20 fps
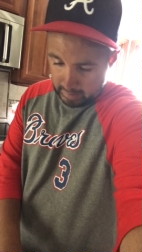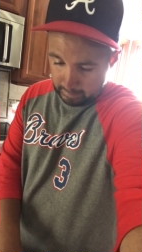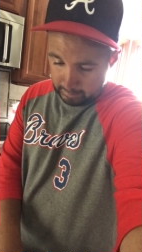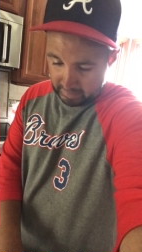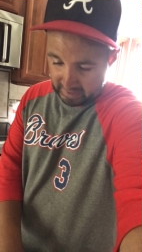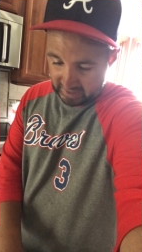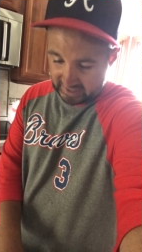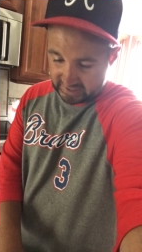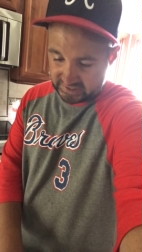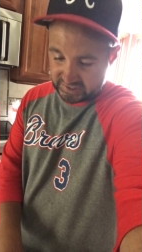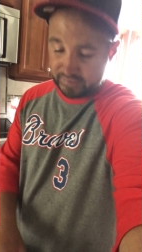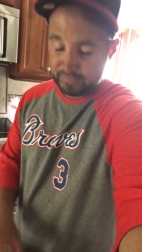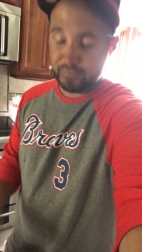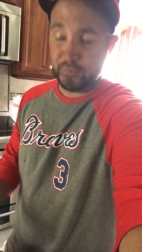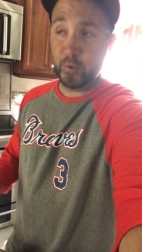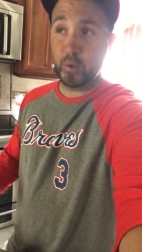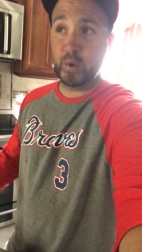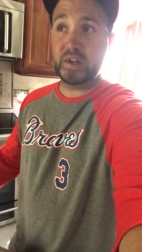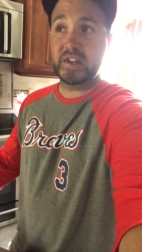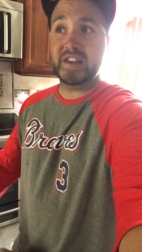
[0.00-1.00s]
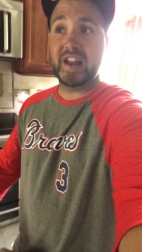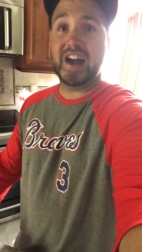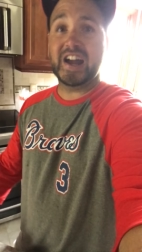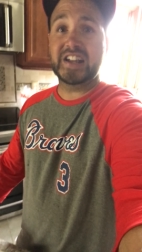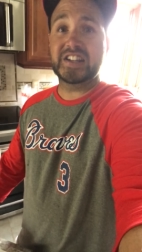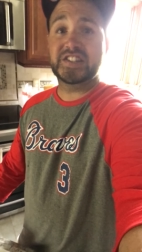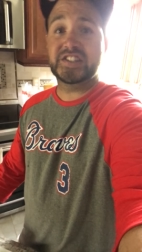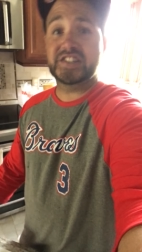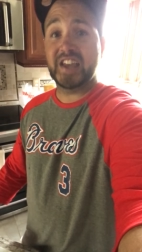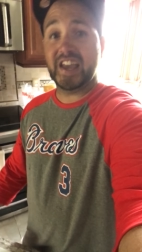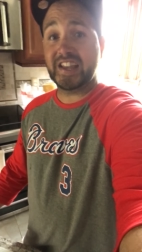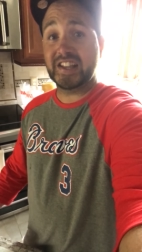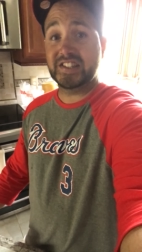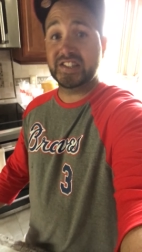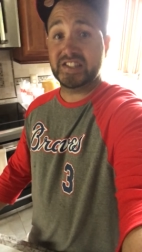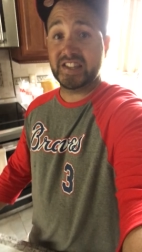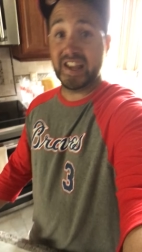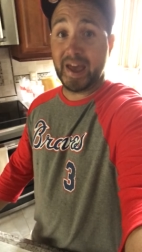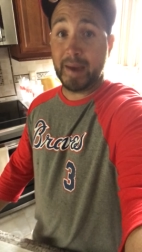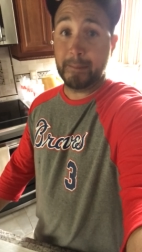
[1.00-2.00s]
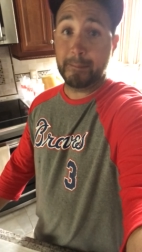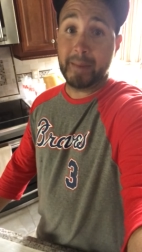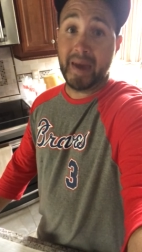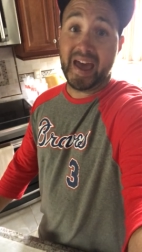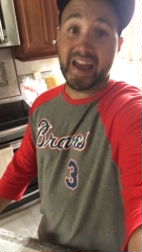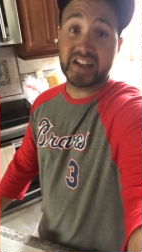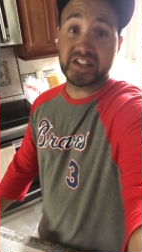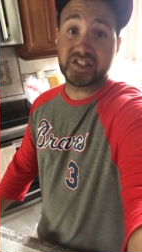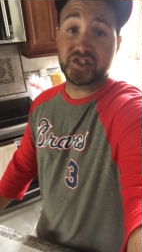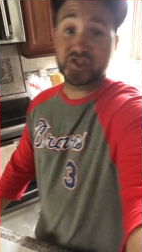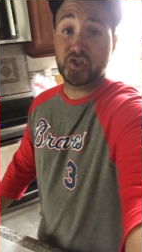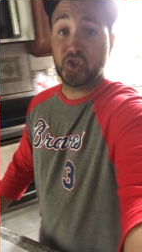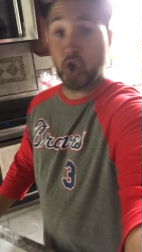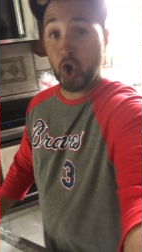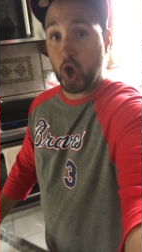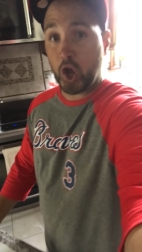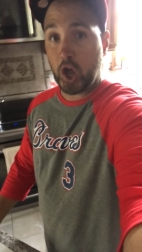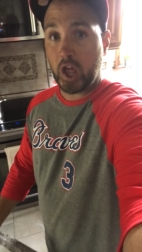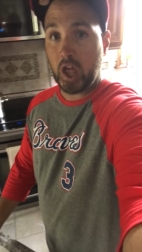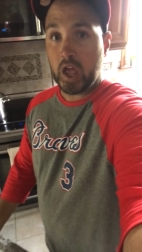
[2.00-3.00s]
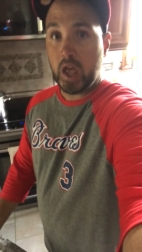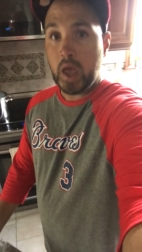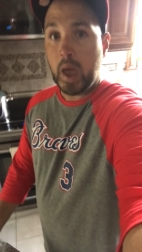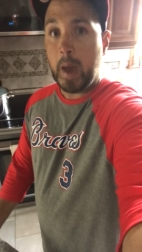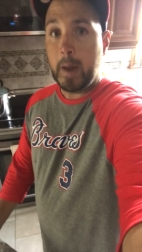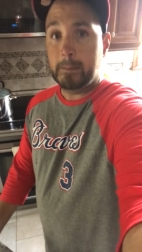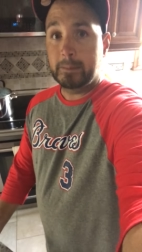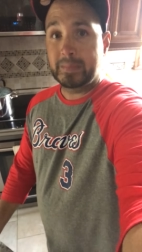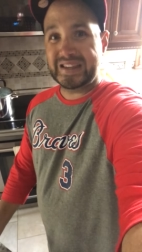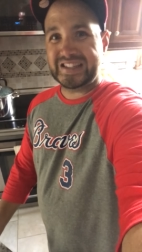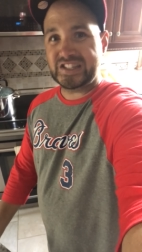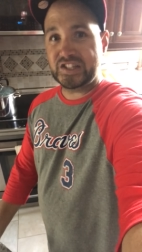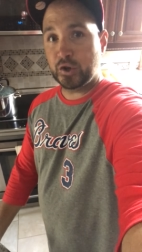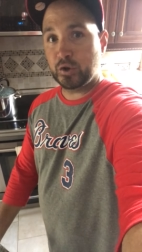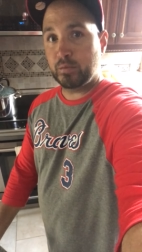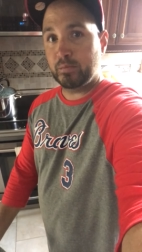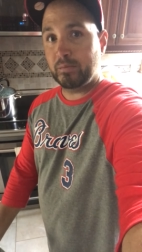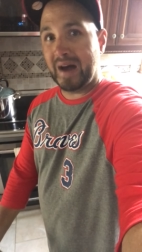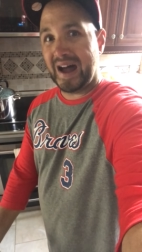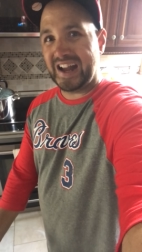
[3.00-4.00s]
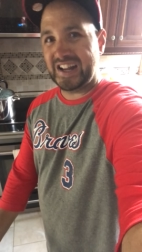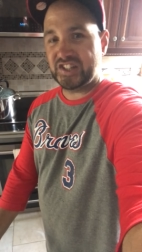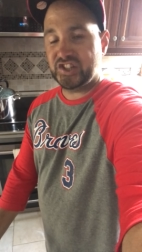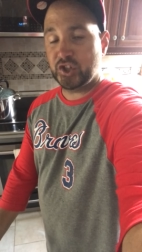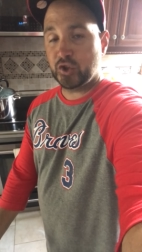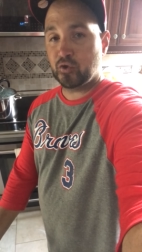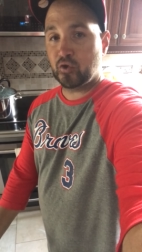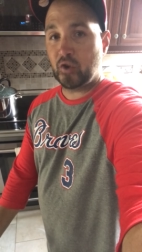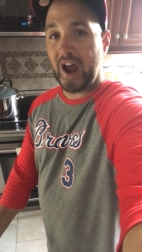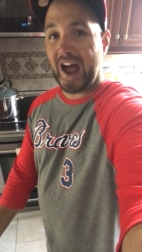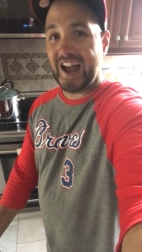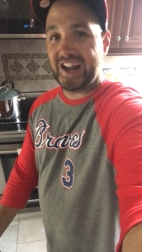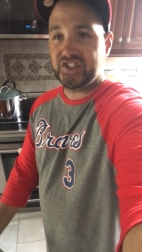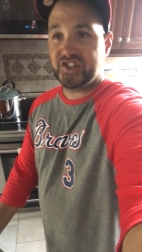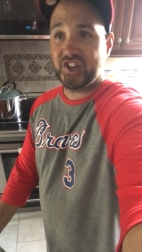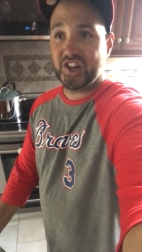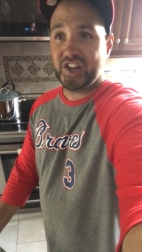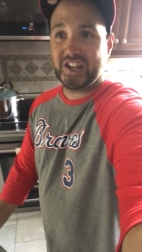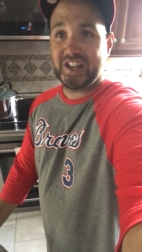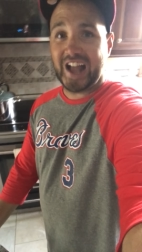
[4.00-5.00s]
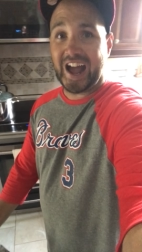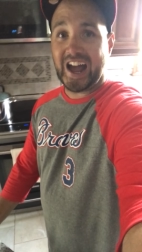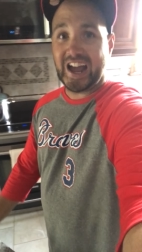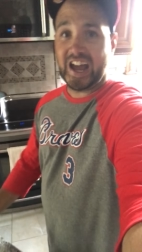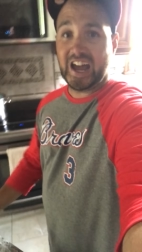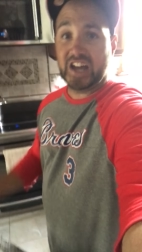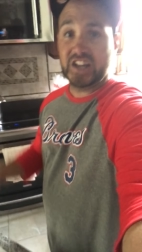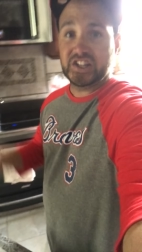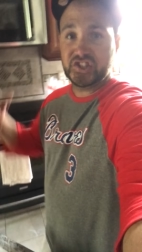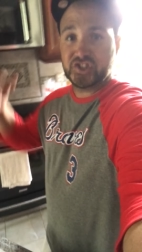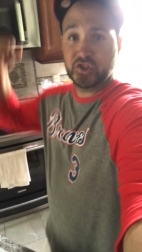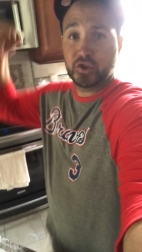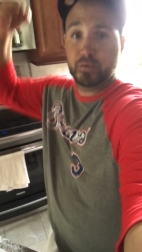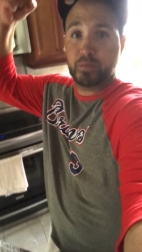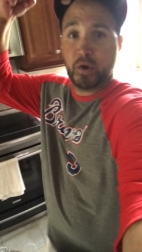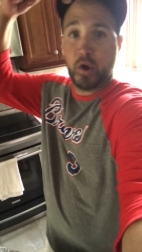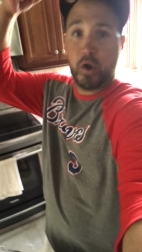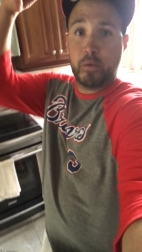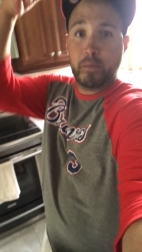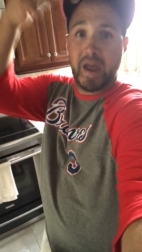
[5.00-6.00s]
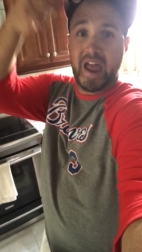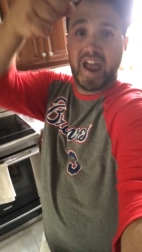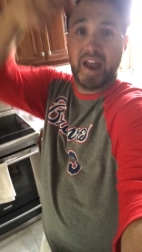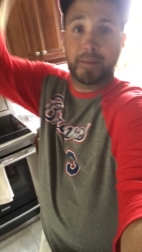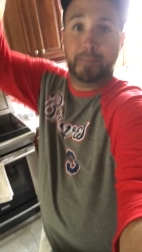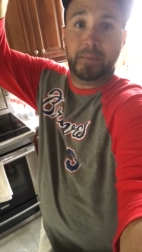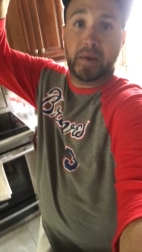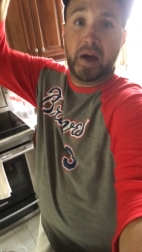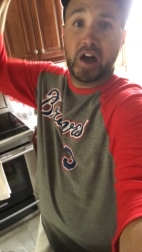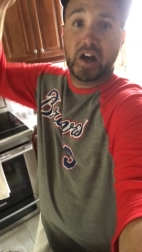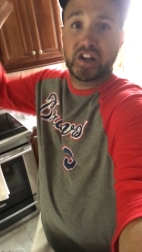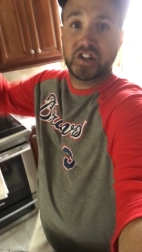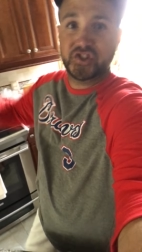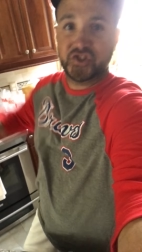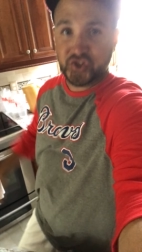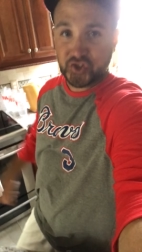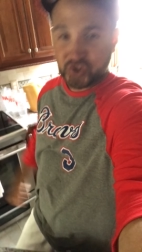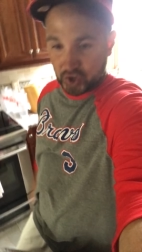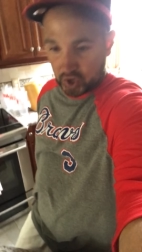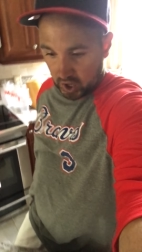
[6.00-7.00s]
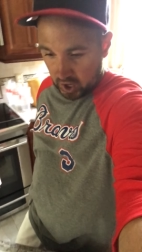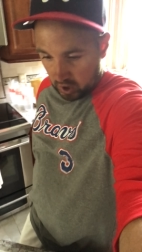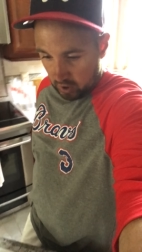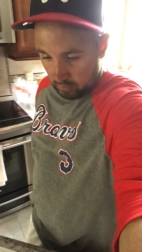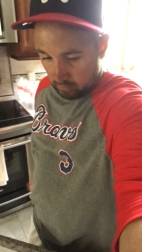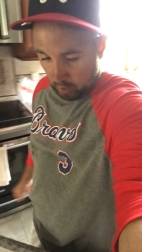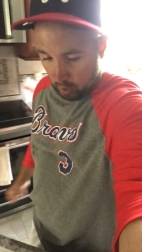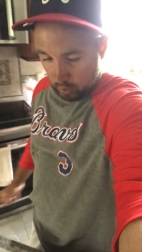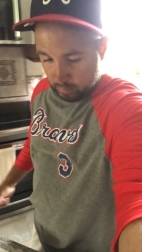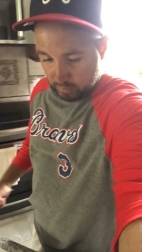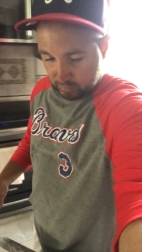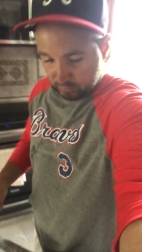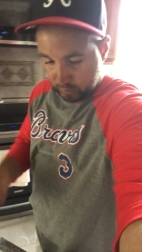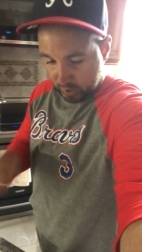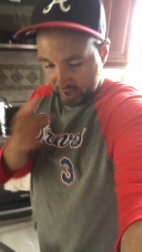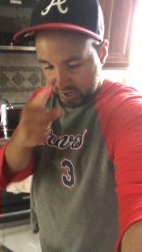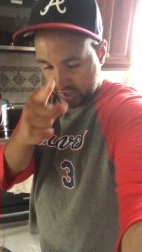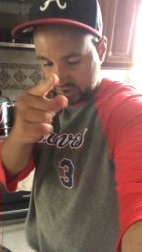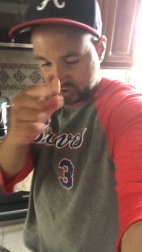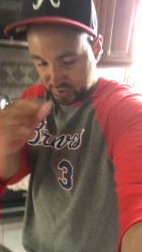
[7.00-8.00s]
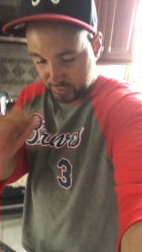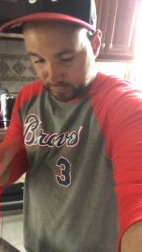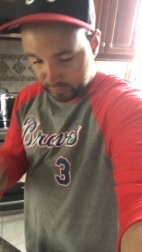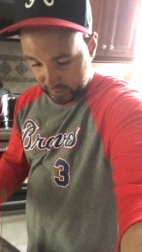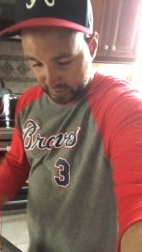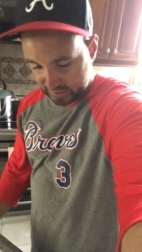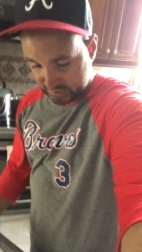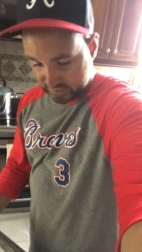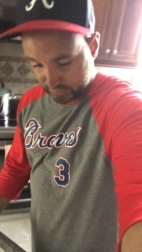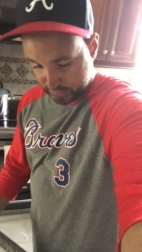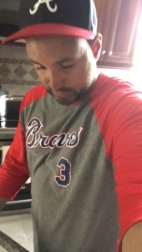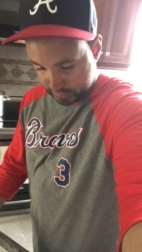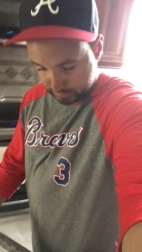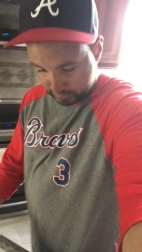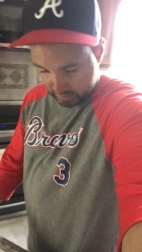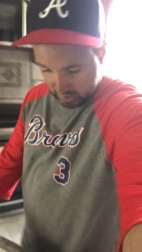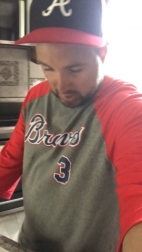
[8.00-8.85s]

minutes and 49 seconds that match took. Mr. Majarasha Kaha Superman Punch. Roman Reigns, your victor.